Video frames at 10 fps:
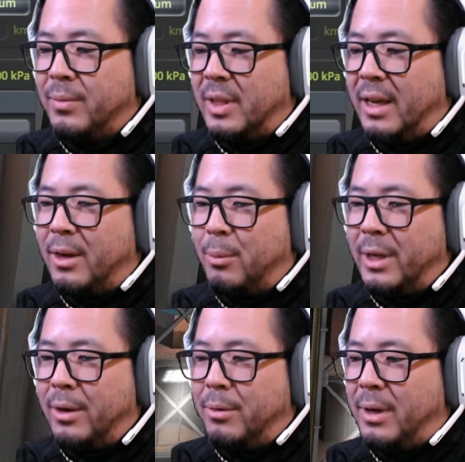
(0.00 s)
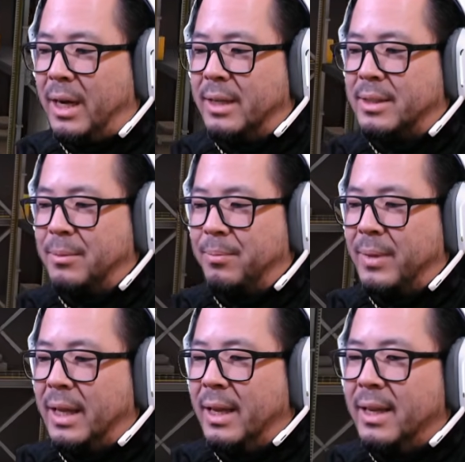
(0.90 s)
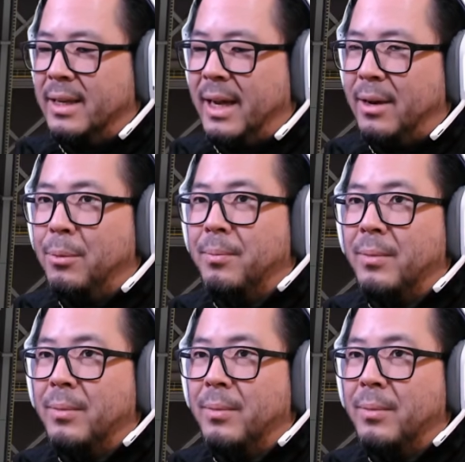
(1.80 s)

There we go. Awesome. Now,